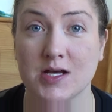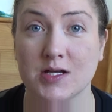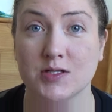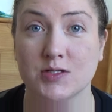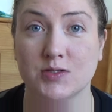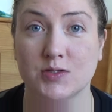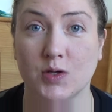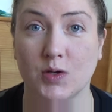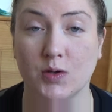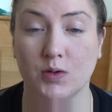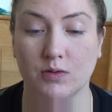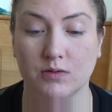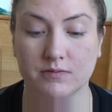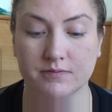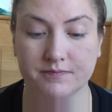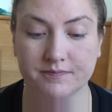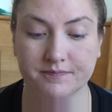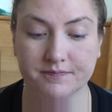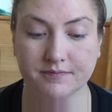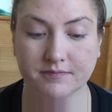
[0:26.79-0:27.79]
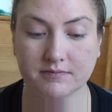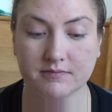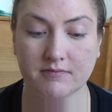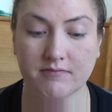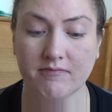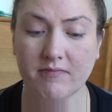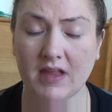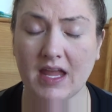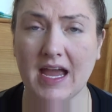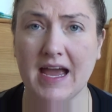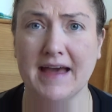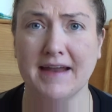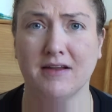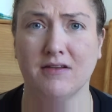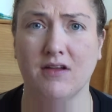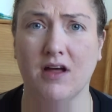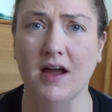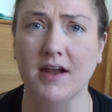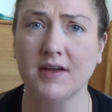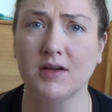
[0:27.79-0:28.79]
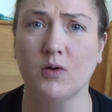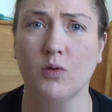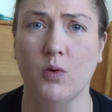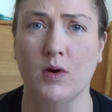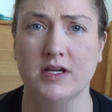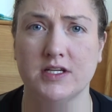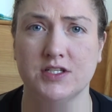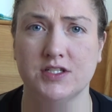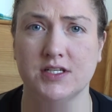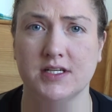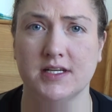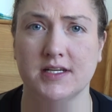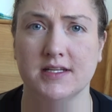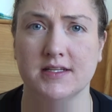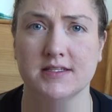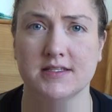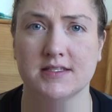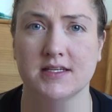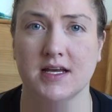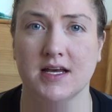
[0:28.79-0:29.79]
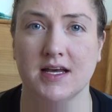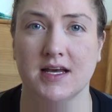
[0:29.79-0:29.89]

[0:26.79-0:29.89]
So I had a lot of questions.